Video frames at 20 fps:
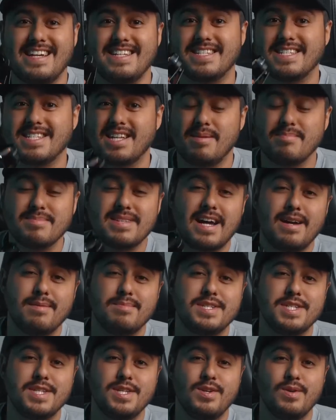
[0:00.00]
I
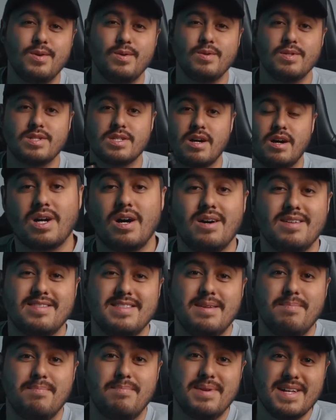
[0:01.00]
sometimes use on
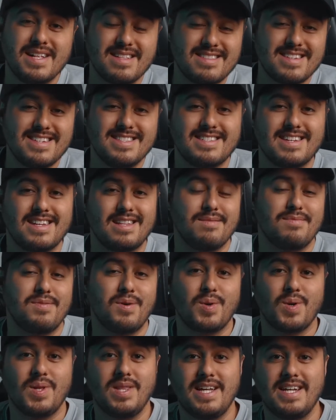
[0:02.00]
the built-in
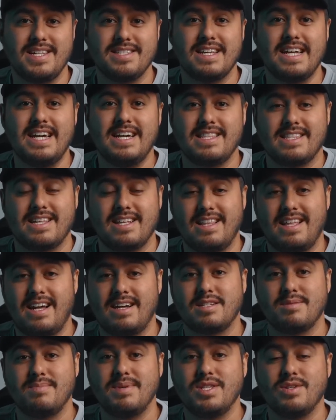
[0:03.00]
telephoto lens that
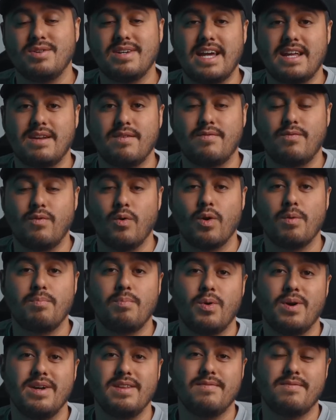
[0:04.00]
allows me to get
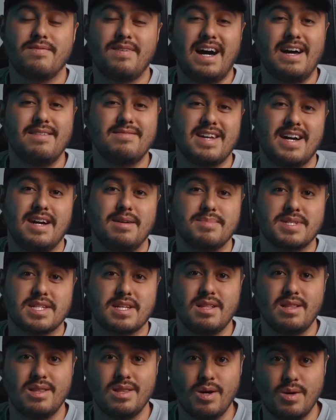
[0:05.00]
4.5 times
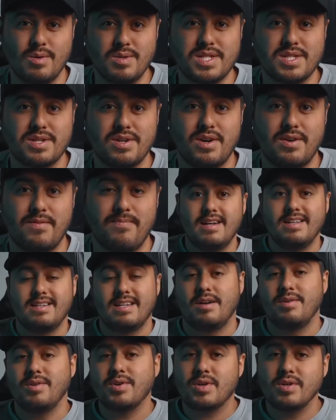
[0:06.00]
closer.
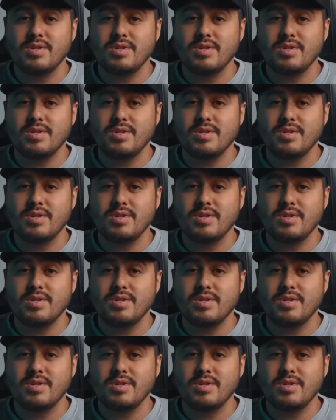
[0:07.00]
Now, you